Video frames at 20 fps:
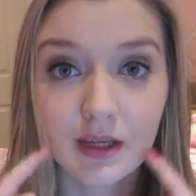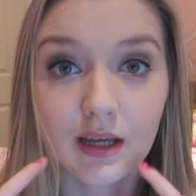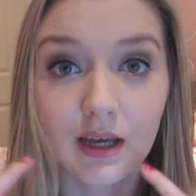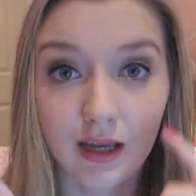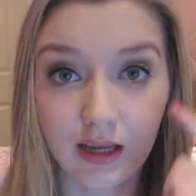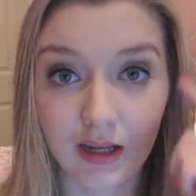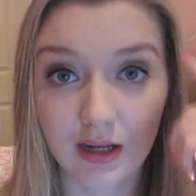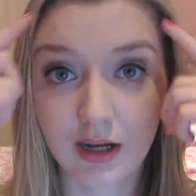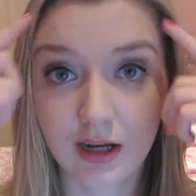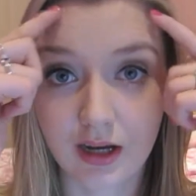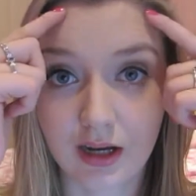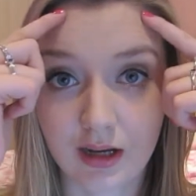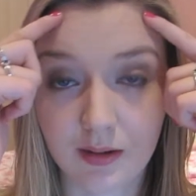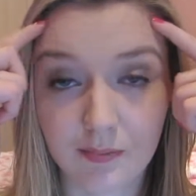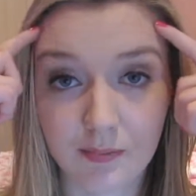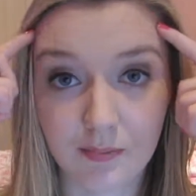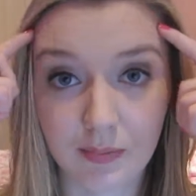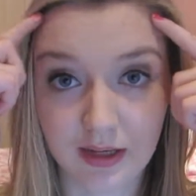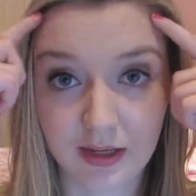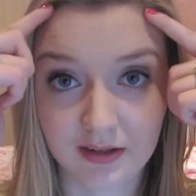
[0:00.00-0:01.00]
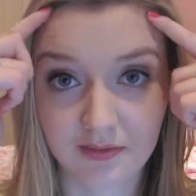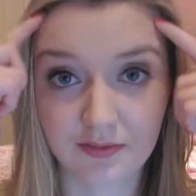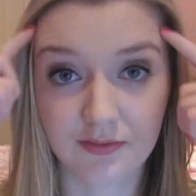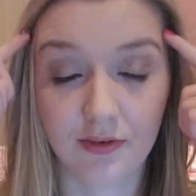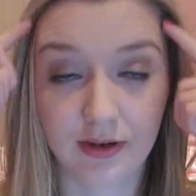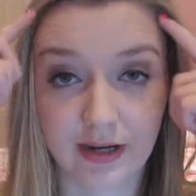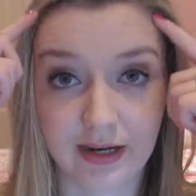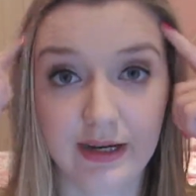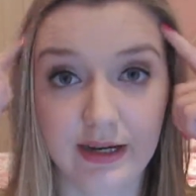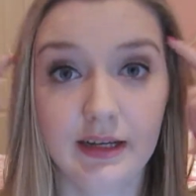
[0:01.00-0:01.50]
and up by your
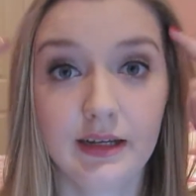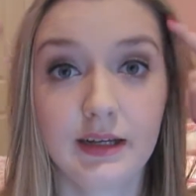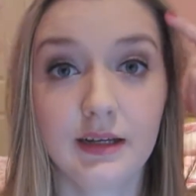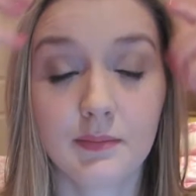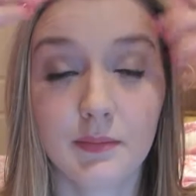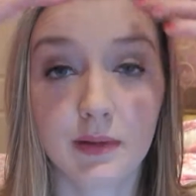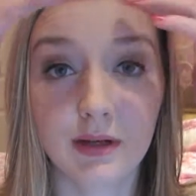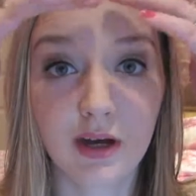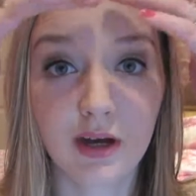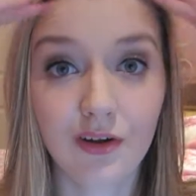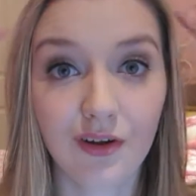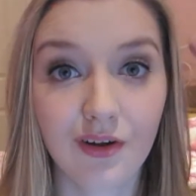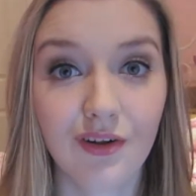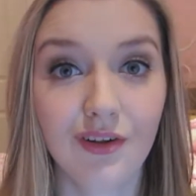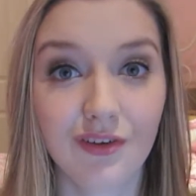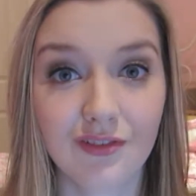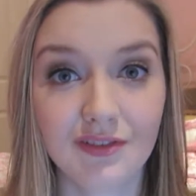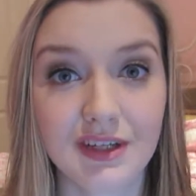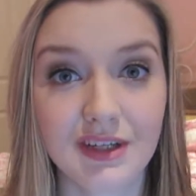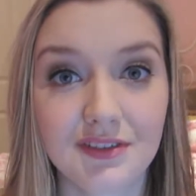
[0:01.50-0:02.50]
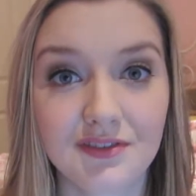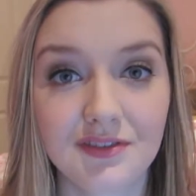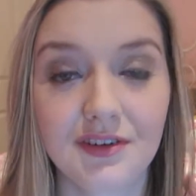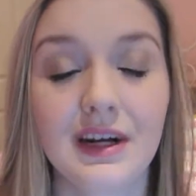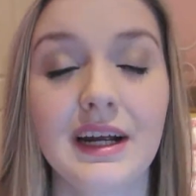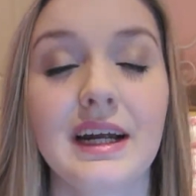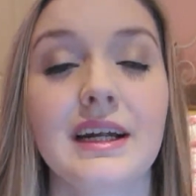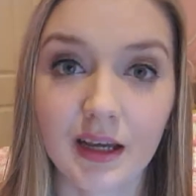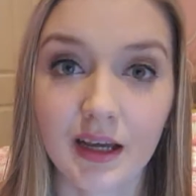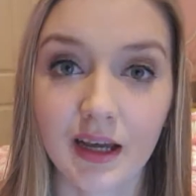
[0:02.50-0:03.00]
forehead, but not all over your
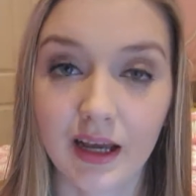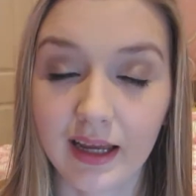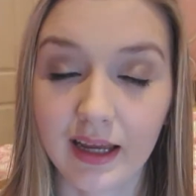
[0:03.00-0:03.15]
forehead.